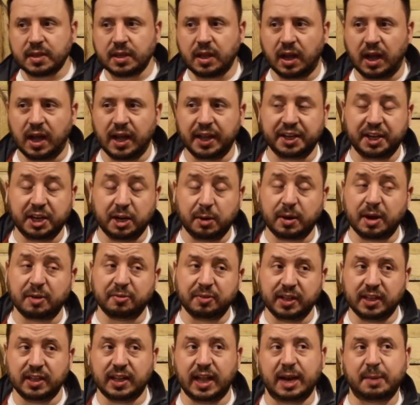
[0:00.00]
You know what I
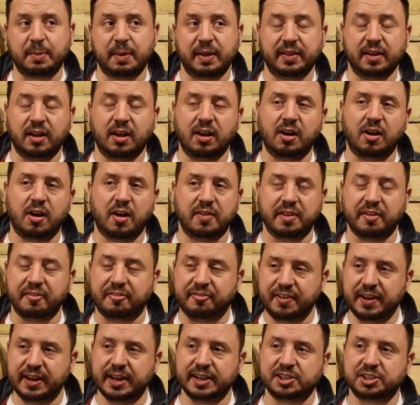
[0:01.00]
really like about on the
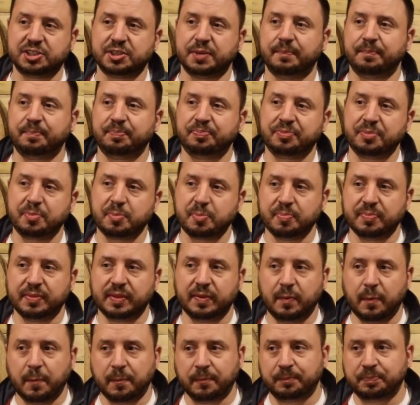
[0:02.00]
finish.
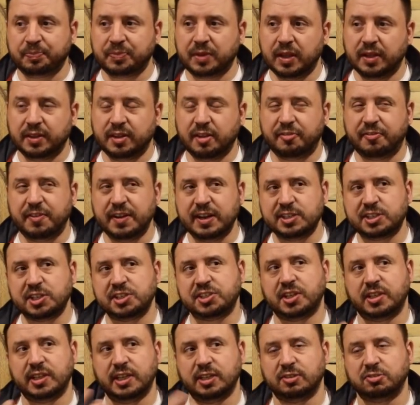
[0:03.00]
The finish is
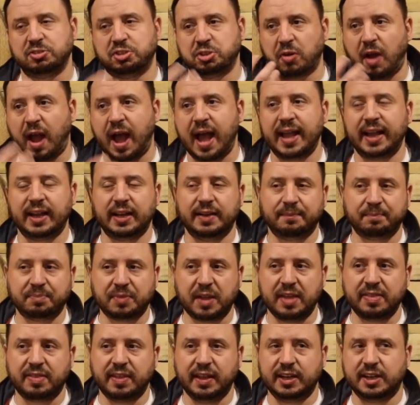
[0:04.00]
a little drying,
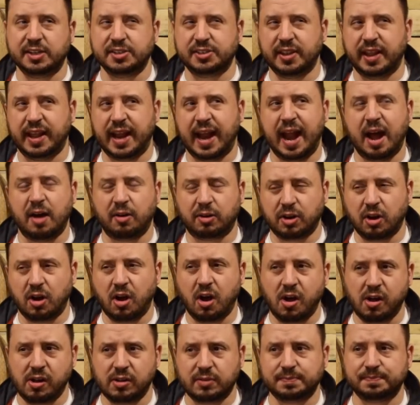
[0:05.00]
I think, because of the
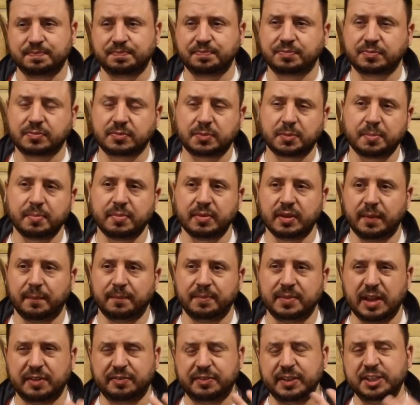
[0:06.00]
alcohol.
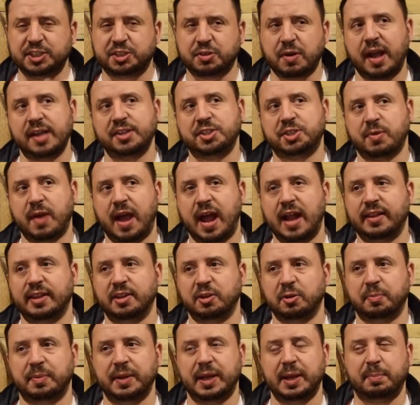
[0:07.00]
Definitely dries you out a
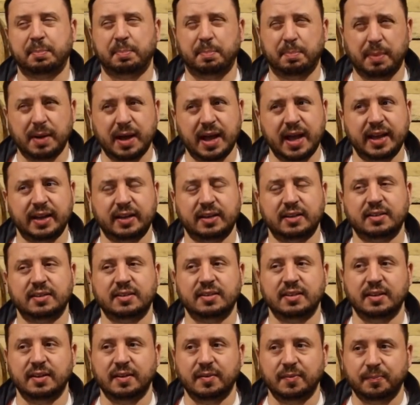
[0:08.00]
little bit, but
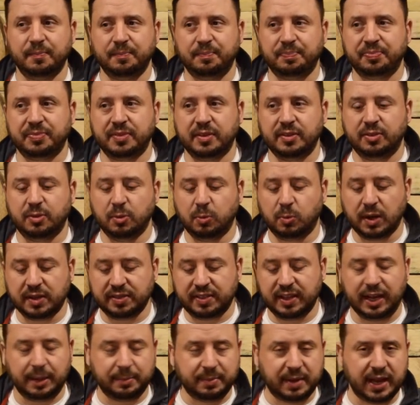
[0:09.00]
the one
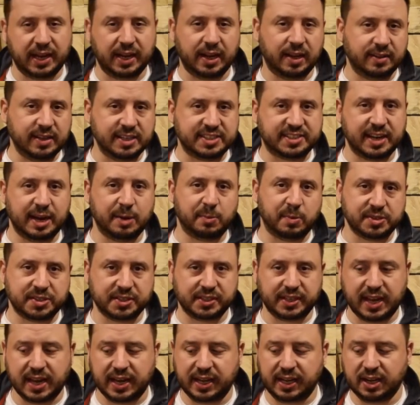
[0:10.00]
thing I'm getting on this that I
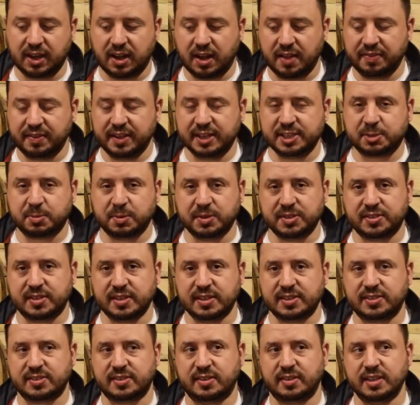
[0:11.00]
wasn't getting on this was
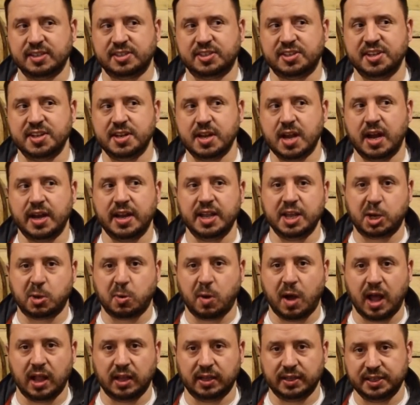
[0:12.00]
this nutty
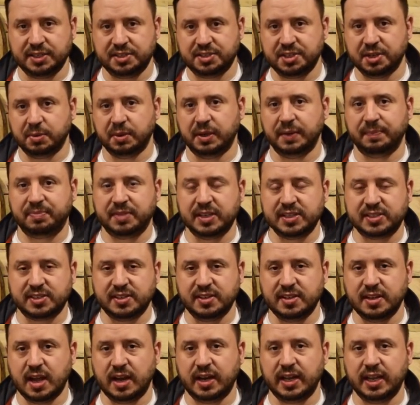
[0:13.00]
quality to it, this
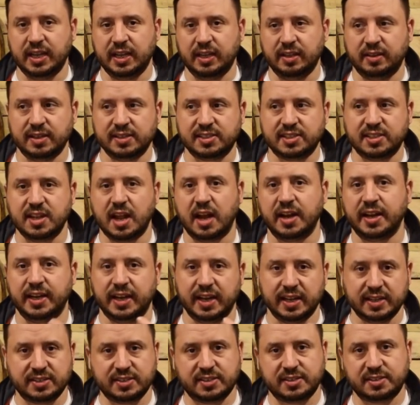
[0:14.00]

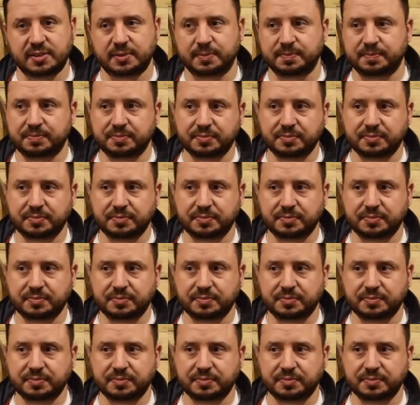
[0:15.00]
nuttiness.